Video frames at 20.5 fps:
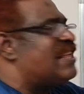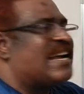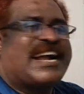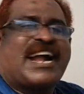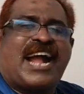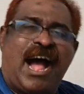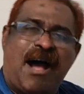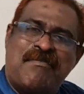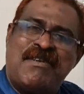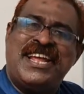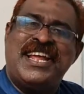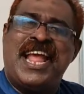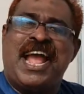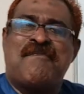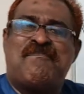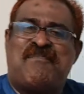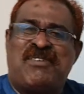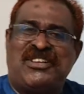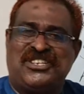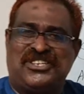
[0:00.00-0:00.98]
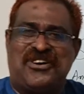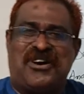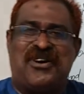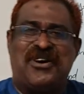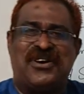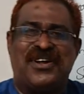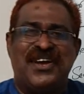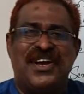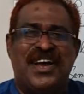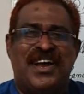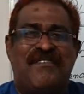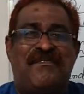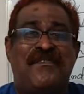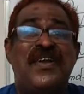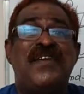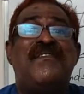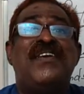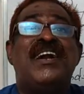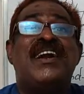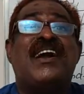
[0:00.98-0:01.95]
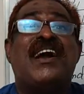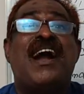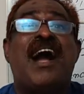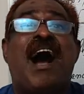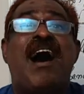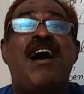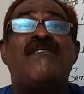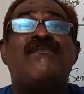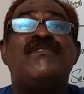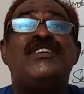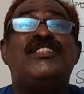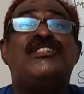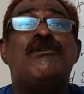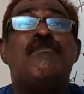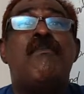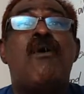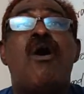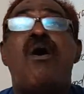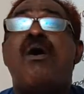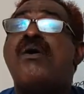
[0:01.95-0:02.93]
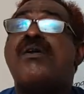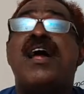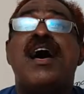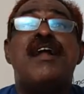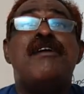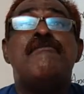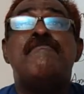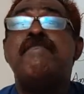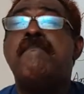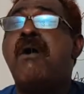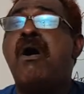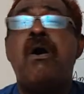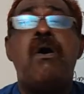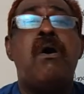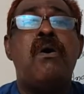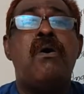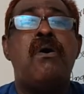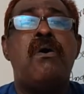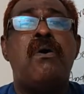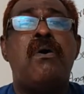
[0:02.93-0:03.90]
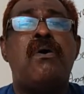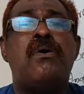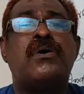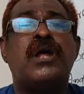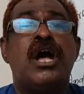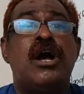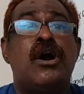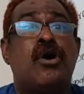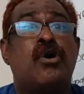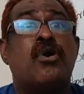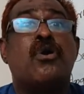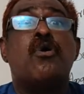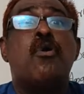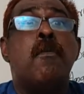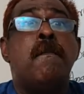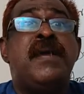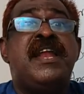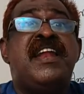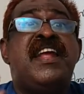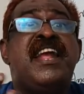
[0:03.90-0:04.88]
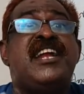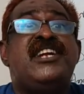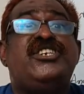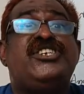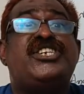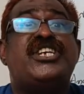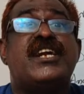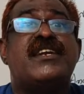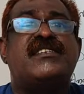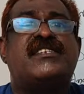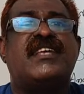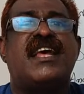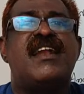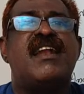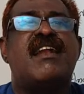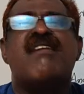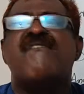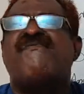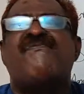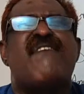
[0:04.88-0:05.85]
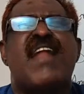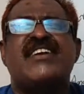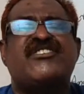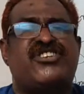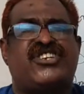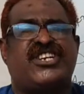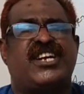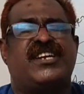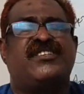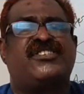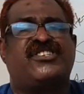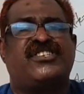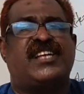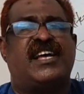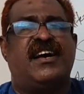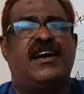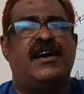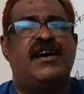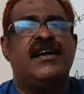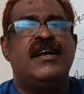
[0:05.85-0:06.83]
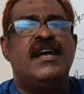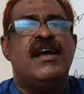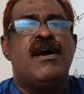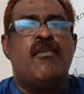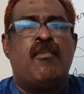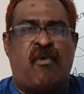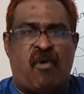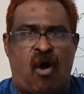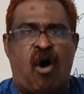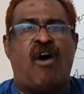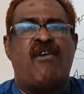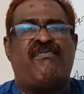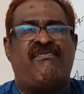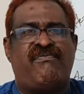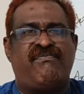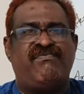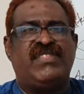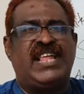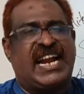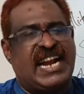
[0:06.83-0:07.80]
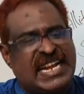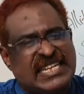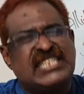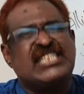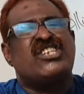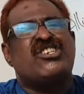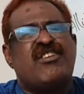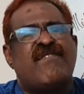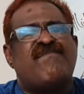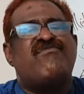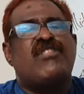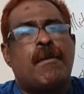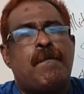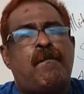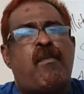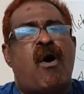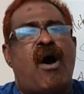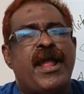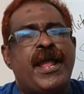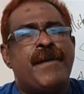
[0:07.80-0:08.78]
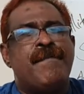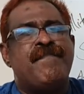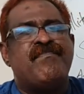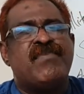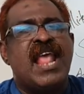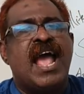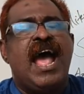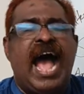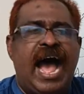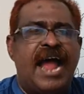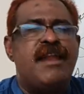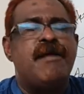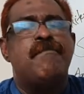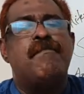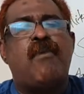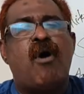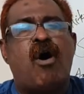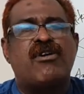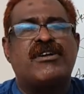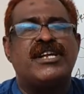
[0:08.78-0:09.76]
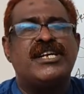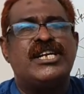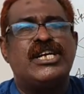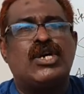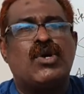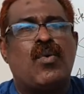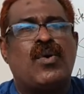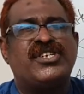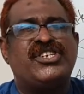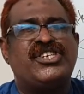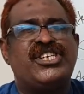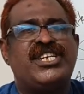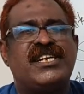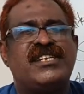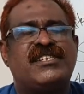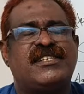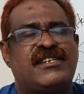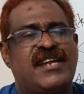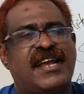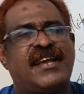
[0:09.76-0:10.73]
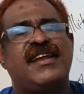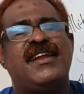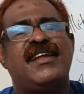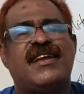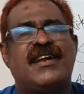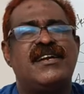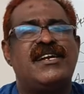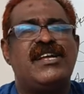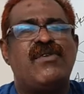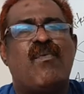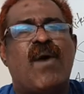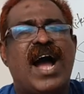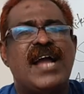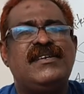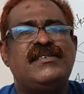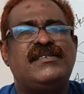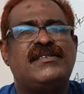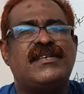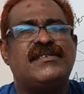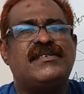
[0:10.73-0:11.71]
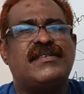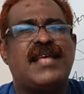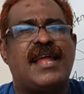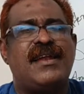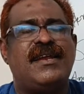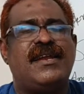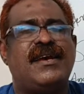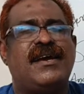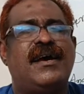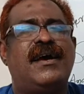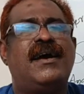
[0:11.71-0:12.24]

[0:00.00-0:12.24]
in the coming episode we will come with more and more ruminations and reflections of the rest of the poem, and important questions, technical devices, and